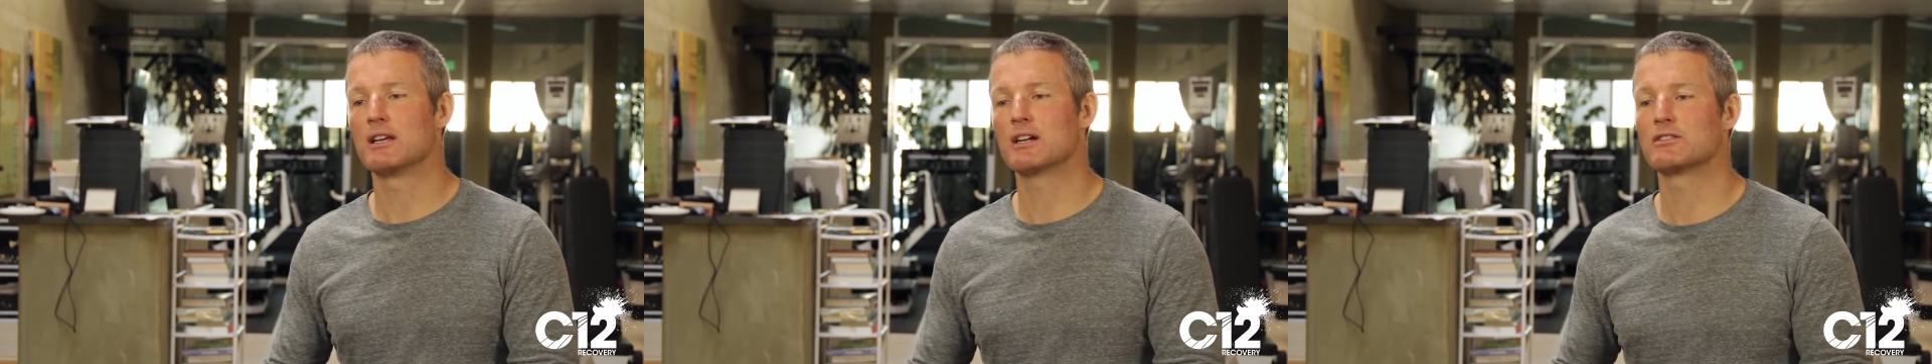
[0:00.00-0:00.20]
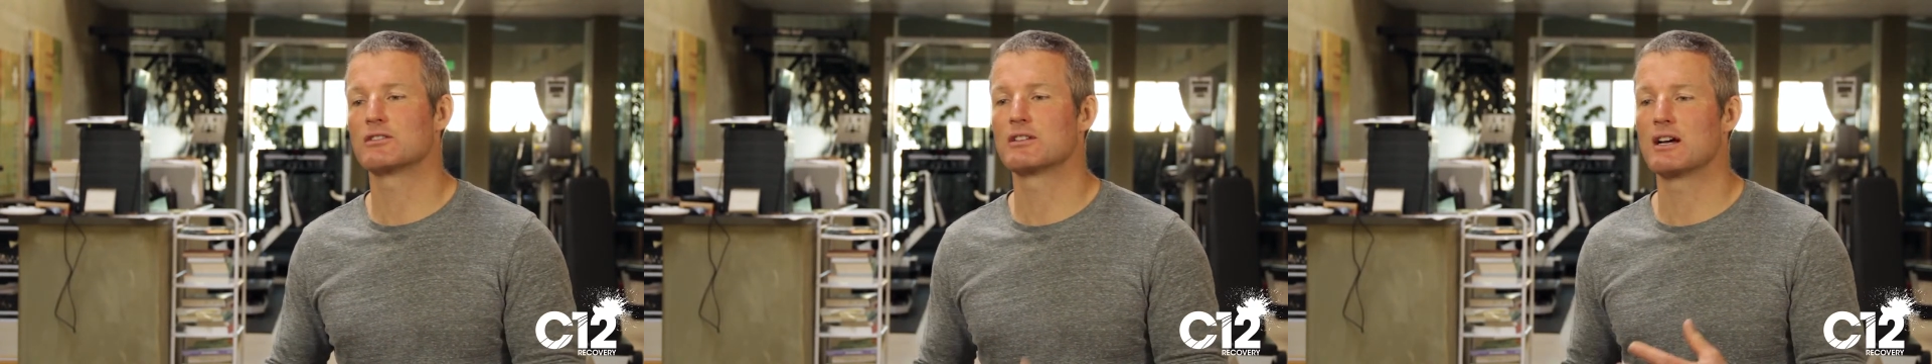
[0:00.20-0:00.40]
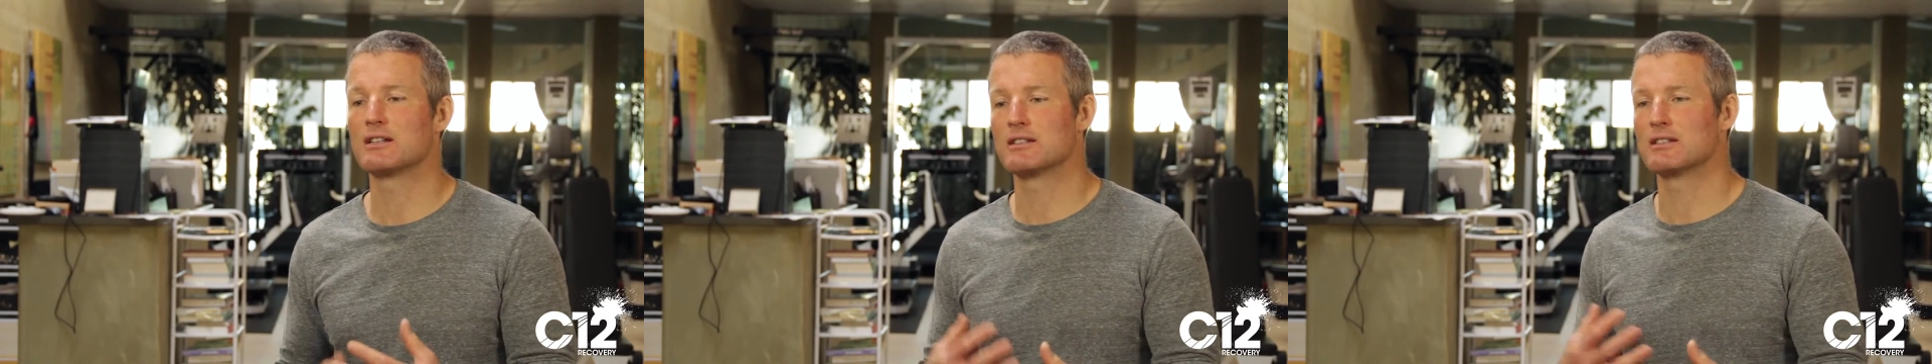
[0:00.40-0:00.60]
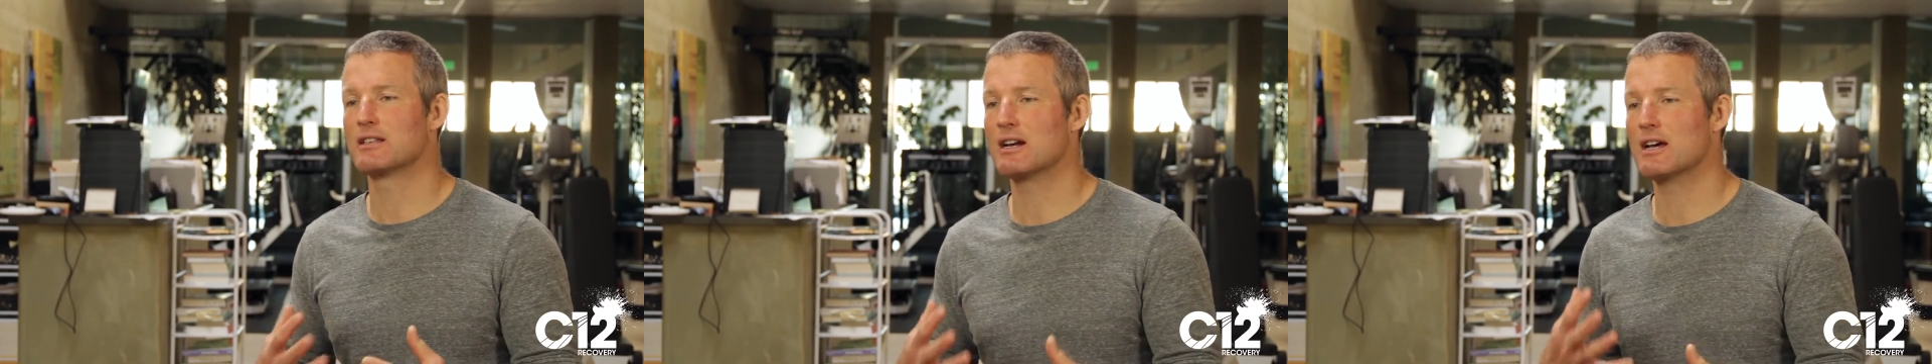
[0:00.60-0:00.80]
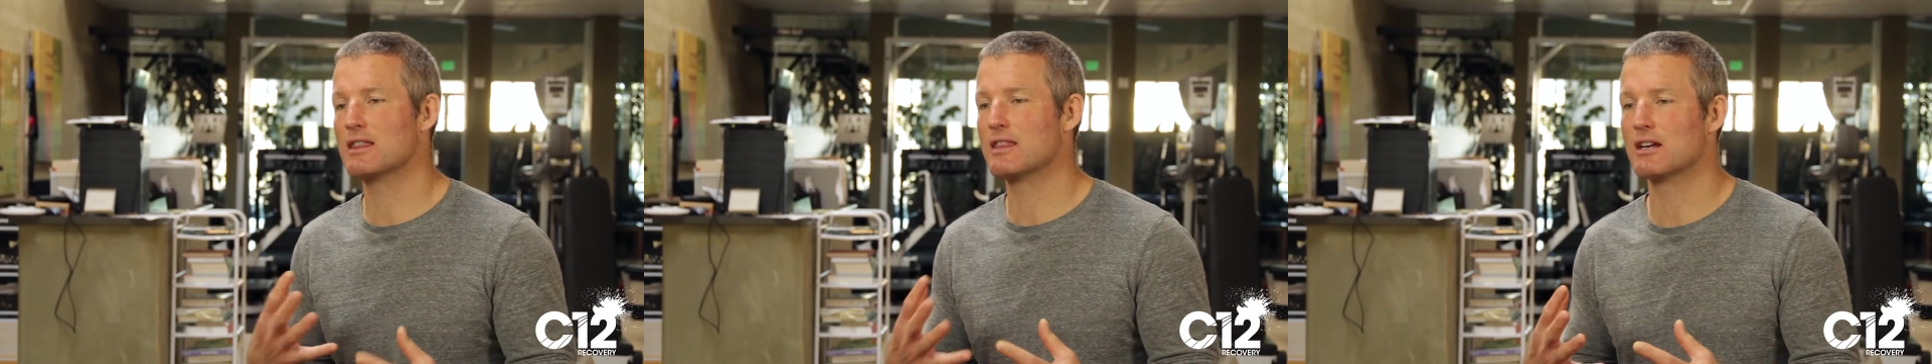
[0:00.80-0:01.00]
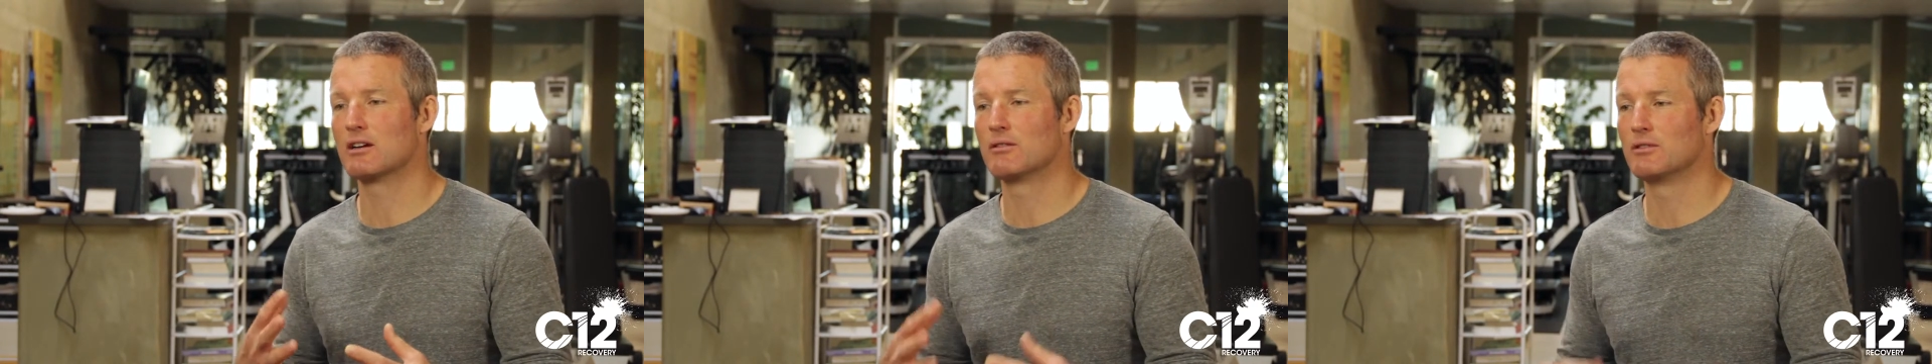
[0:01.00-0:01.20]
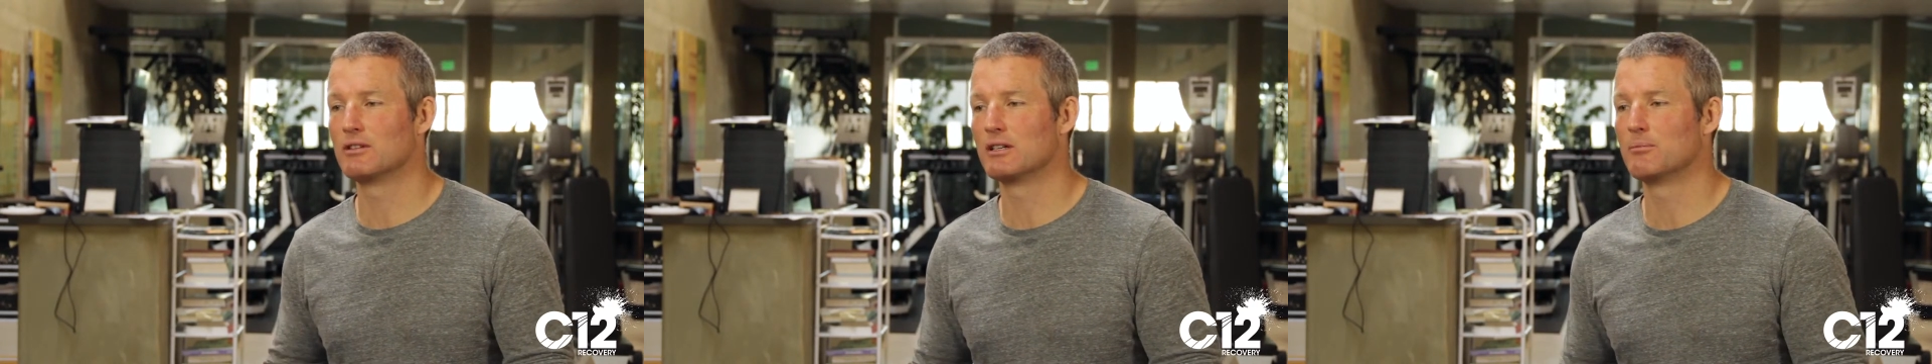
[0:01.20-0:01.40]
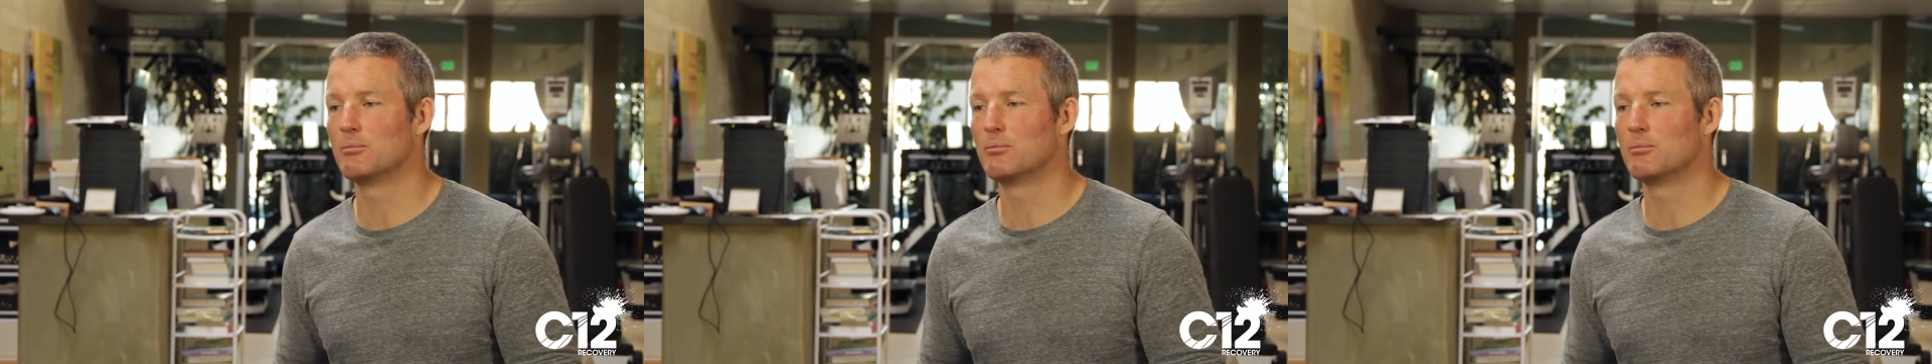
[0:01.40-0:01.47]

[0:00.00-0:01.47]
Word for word: the exercises that I think are really